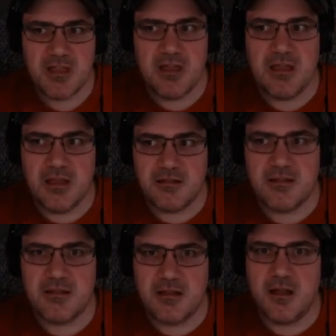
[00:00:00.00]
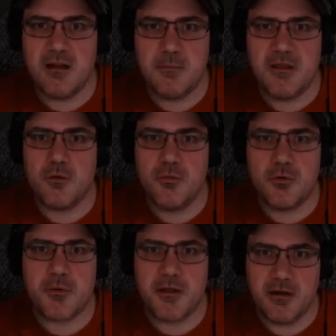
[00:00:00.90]
it's gonna be a rude
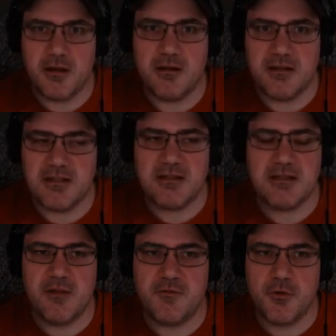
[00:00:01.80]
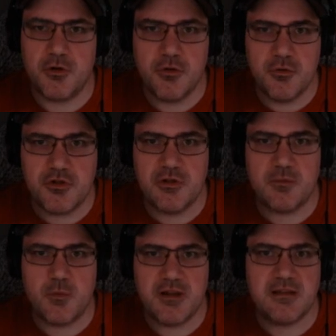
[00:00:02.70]
awakening because it's if you're used to the
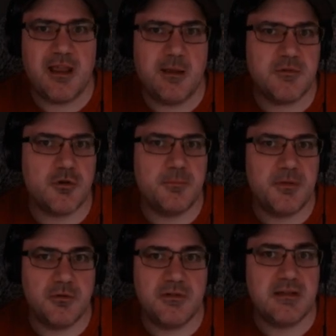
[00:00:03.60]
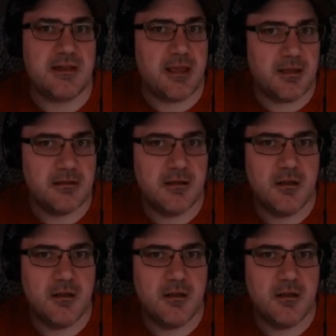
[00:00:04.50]
ways games are built today,